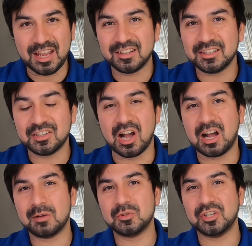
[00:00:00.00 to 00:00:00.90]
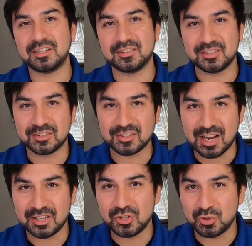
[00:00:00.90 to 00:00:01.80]
alien object is
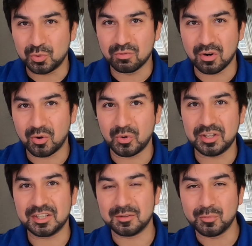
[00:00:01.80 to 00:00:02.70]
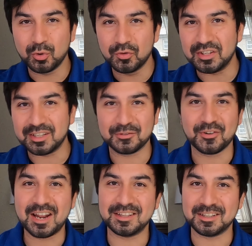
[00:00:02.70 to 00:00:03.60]
inside you growing and moving and
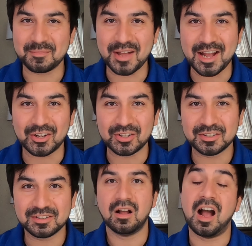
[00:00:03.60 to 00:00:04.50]
writhing about.